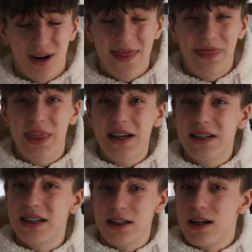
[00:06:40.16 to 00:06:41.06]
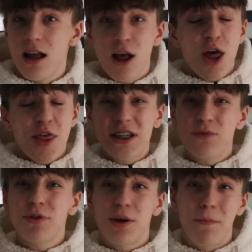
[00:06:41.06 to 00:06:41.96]
and this is
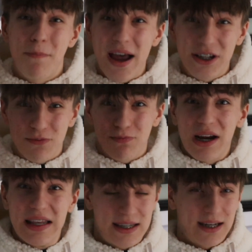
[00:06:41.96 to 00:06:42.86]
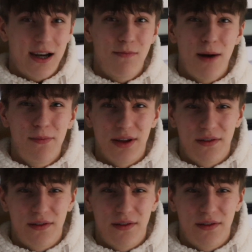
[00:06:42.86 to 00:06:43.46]
what the best brains can come up with.